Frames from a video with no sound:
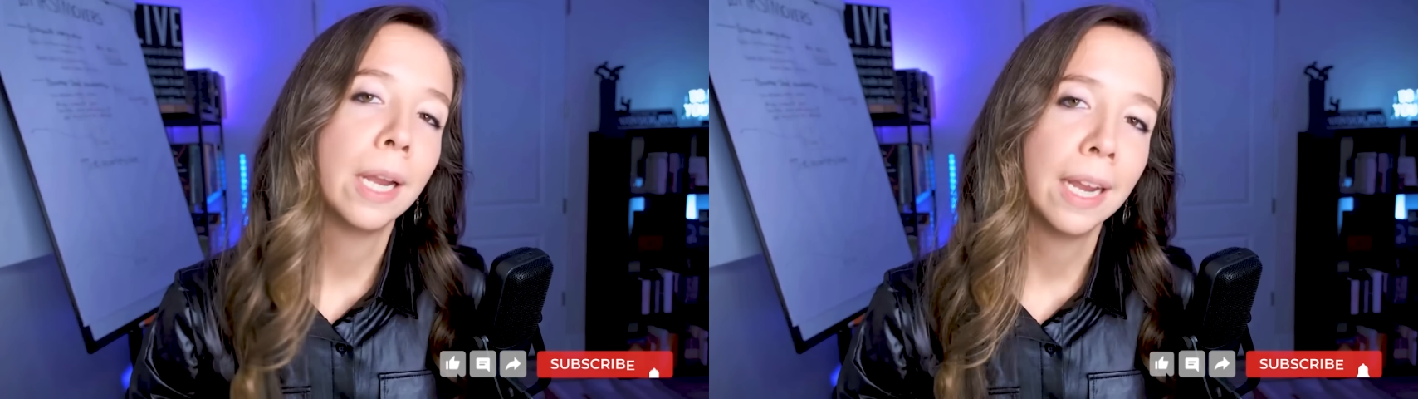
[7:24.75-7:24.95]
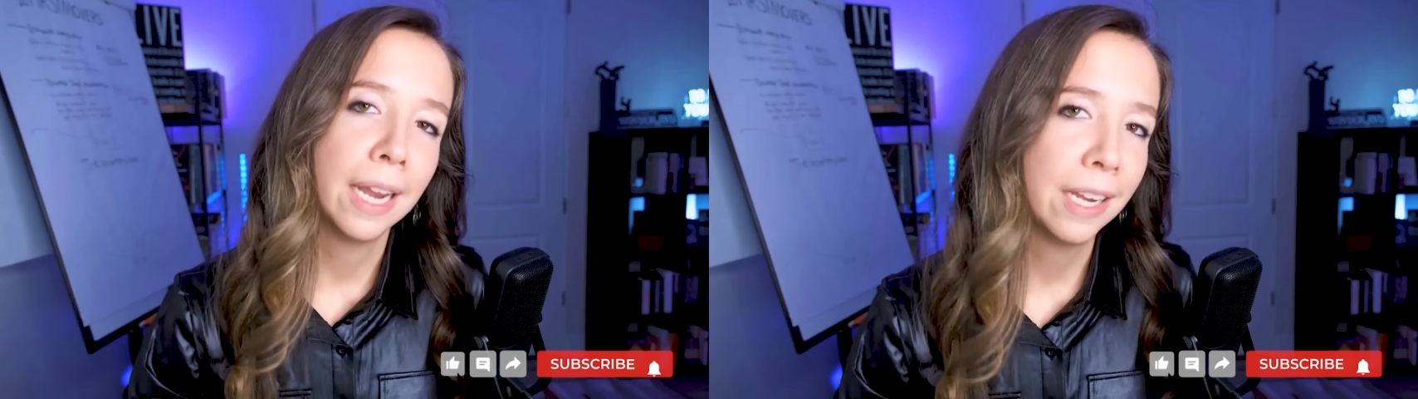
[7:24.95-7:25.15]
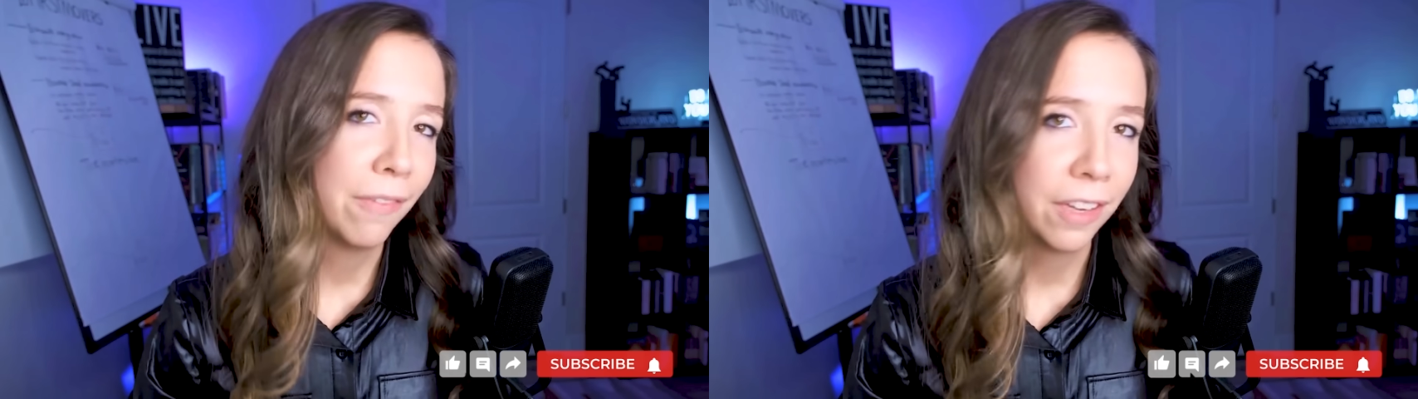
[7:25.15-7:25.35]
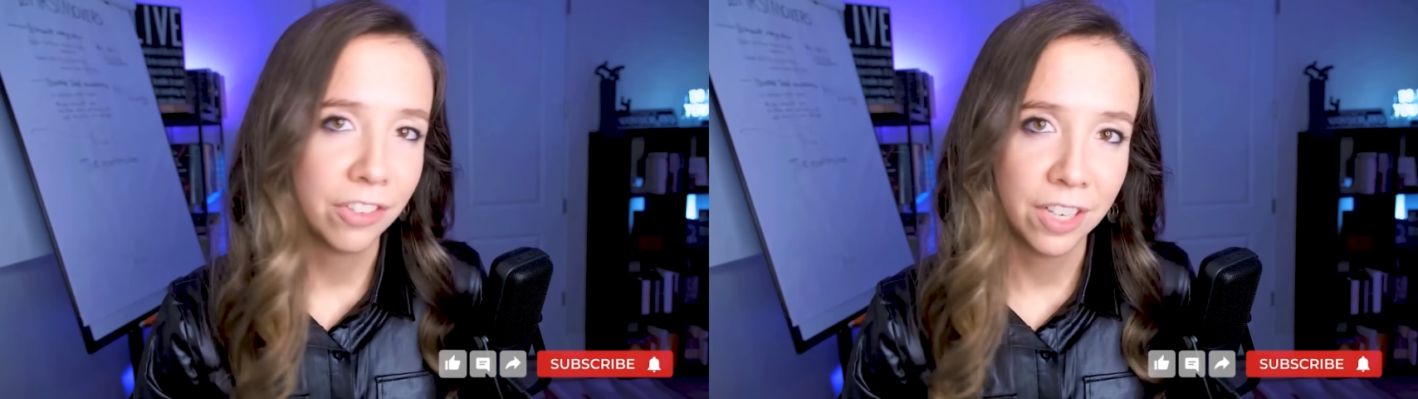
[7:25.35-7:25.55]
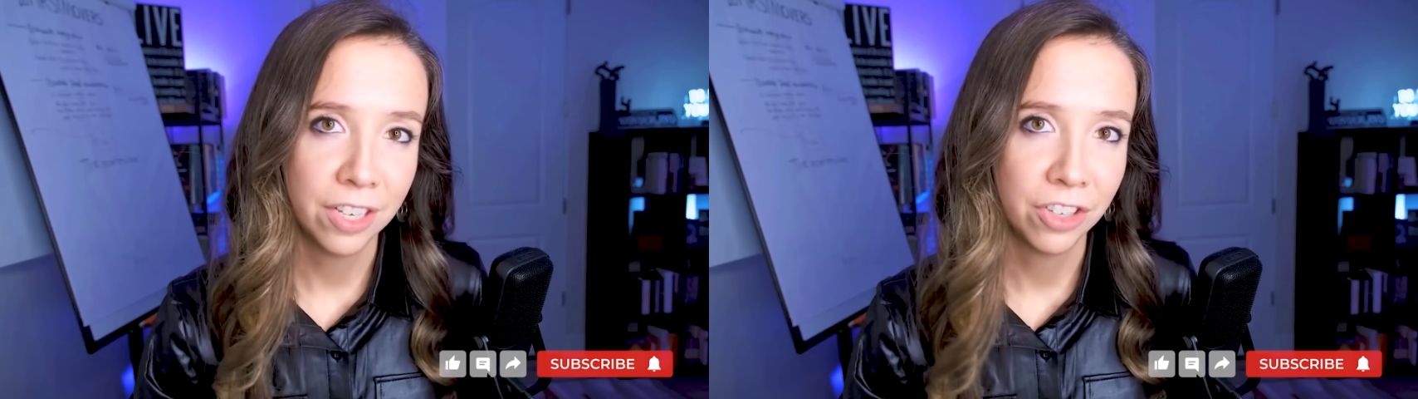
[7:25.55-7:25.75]
ahead of these
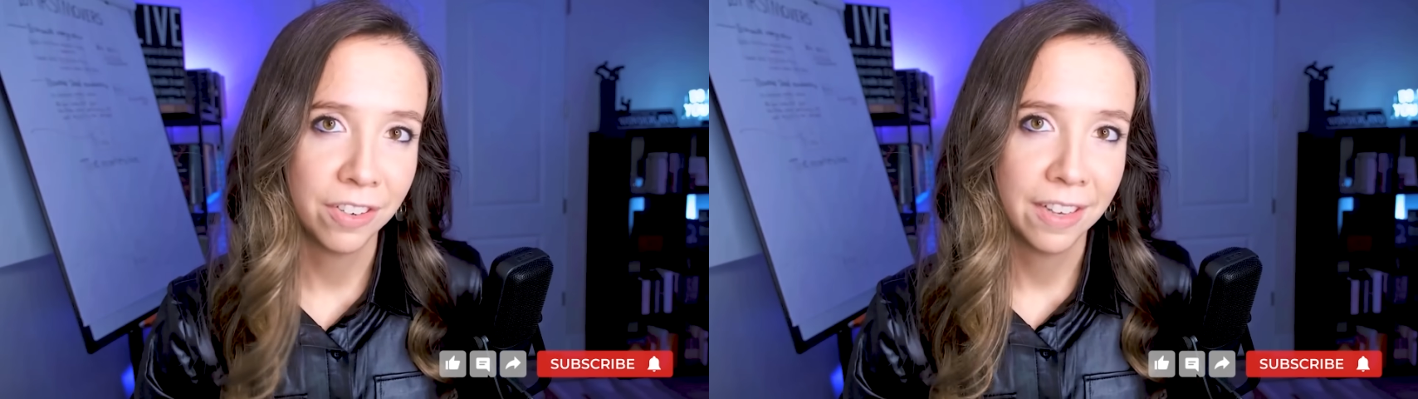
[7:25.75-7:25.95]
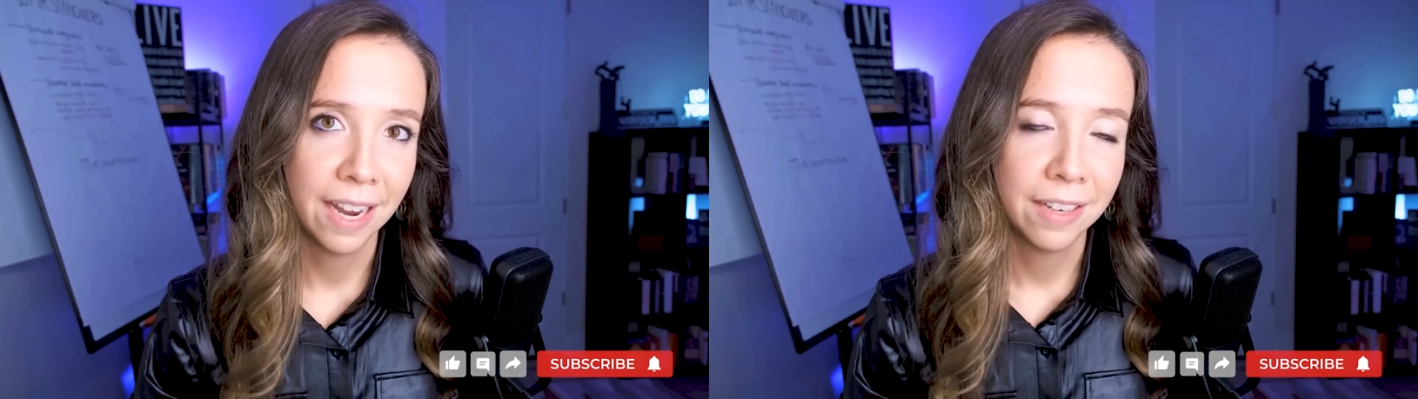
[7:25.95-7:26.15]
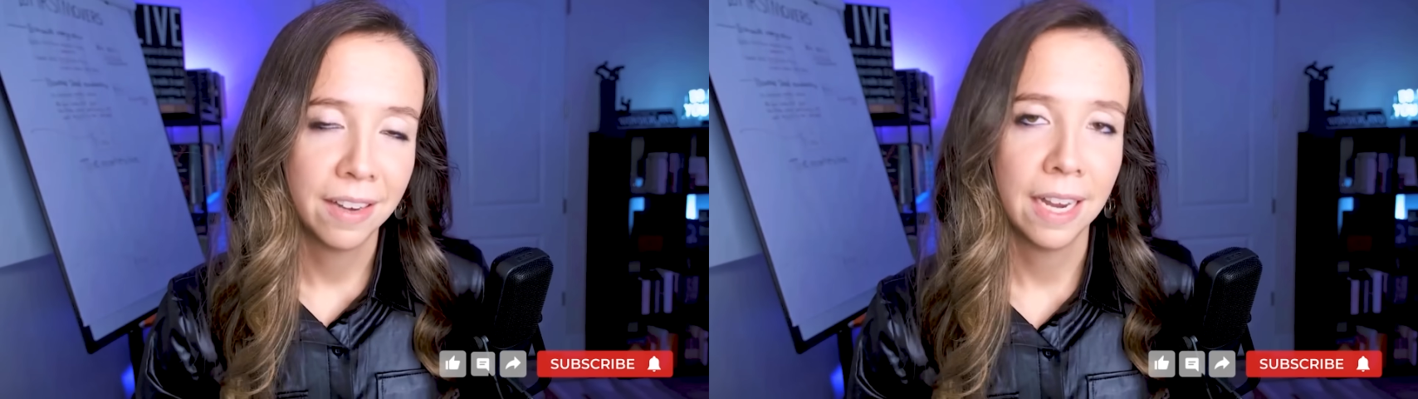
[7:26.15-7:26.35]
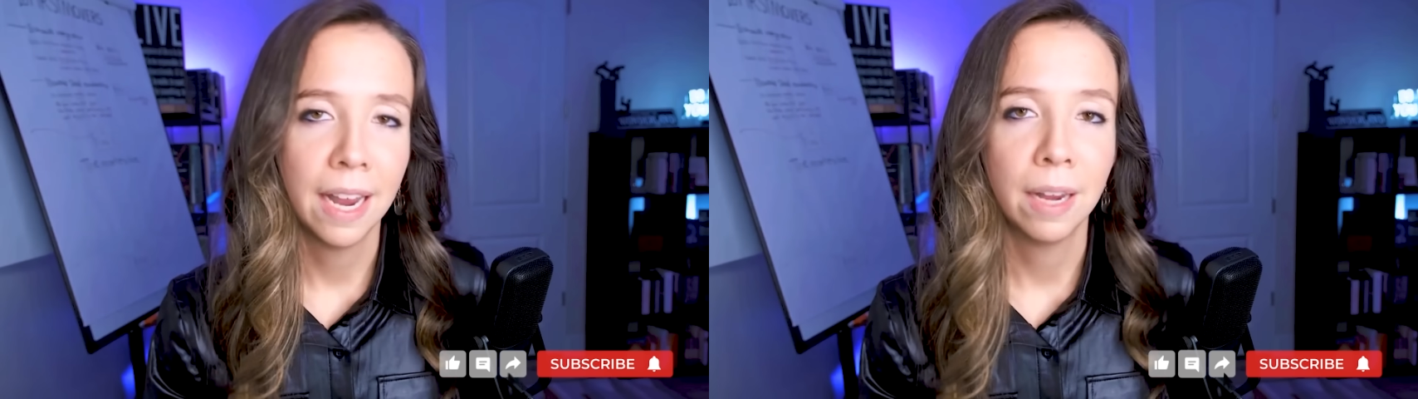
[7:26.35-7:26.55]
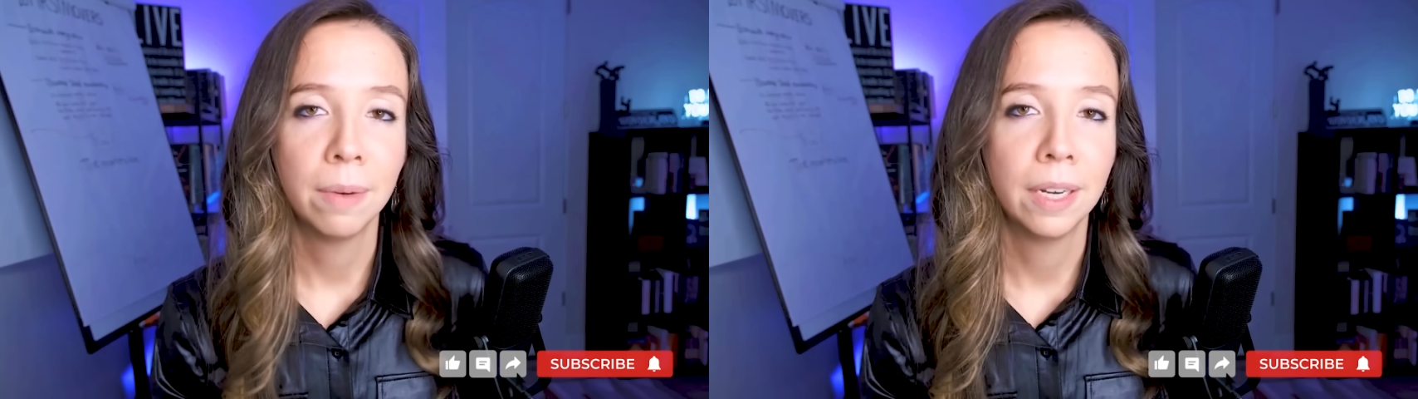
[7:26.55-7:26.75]
changes as they
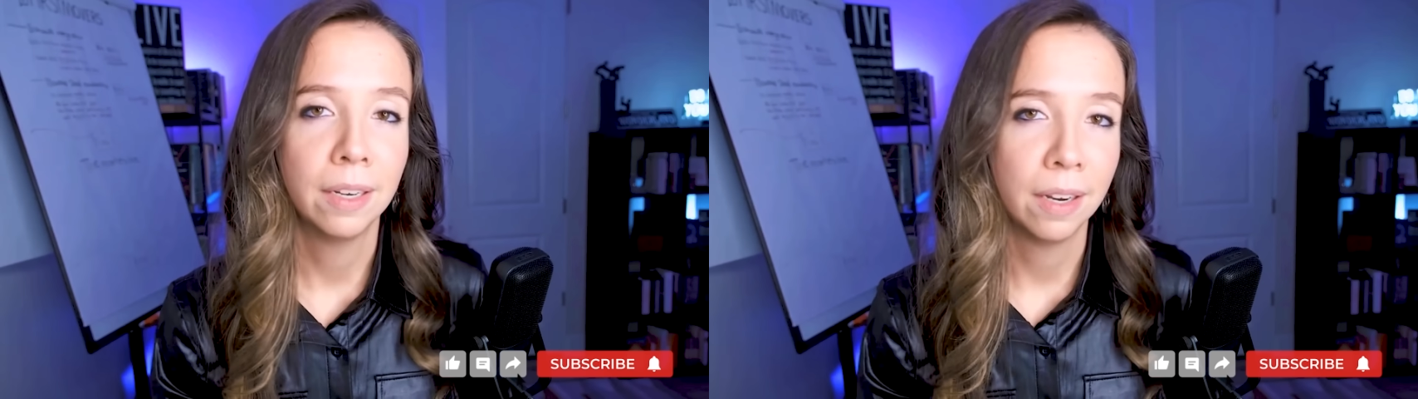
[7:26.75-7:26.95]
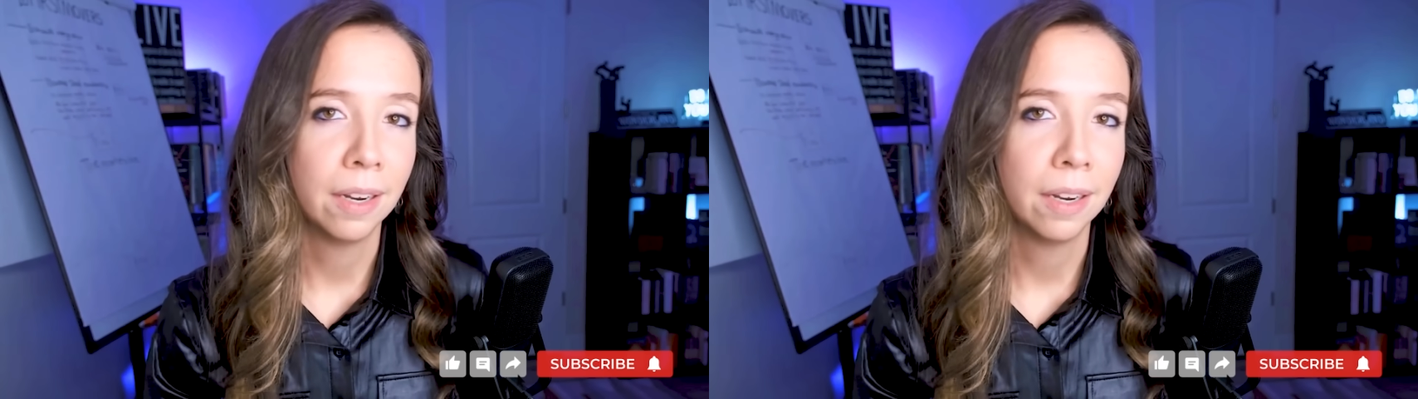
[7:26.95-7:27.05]
happen.